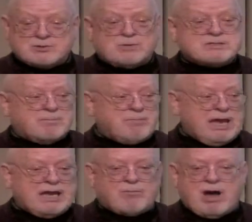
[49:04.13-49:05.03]
this was a
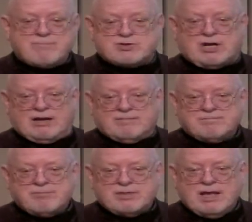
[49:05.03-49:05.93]
big eruption,
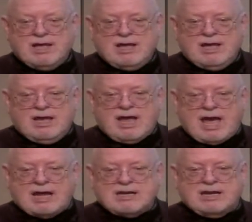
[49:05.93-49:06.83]

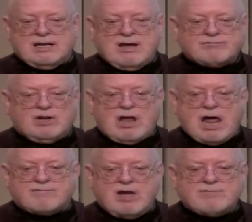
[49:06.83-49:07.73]
and it left a
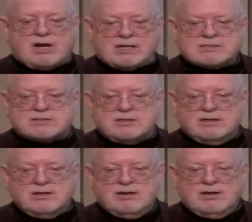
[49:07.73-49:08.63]
lot of evidence,
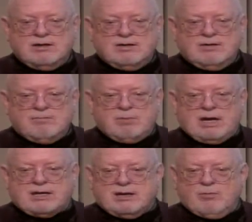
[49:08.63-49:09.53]

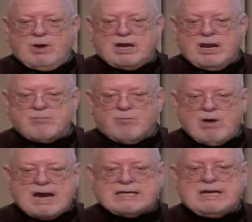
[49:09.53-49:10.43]
but we can
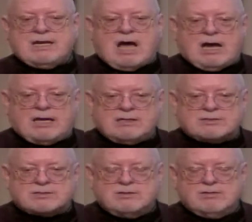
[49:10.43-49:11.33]

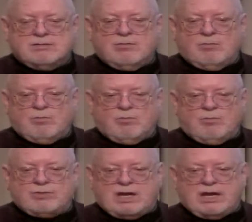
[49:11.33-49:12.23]
recognize
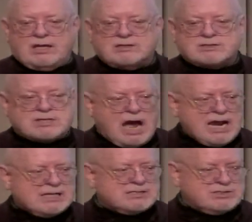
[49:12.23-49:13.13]
the
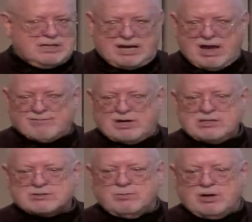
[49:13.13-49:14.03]
science in the
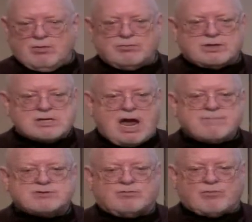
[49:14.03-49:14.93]
evidence. We know the
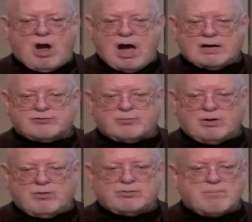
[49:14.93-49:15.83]
types of rocks, we
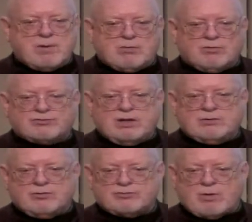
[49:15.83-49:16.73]
know the minerals
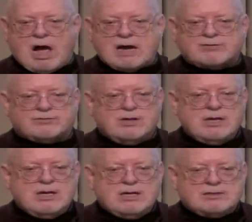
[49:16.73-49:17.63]
in those rocks.
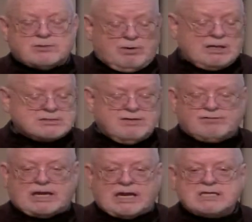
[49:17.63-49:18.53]
It's a
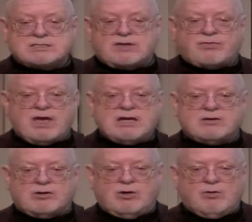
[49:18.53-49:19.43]
relatively easy
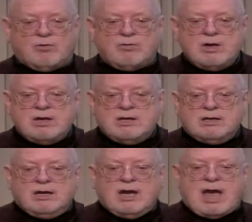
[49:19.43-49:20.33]
thing to do,
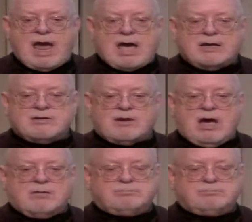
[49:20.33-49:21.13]
and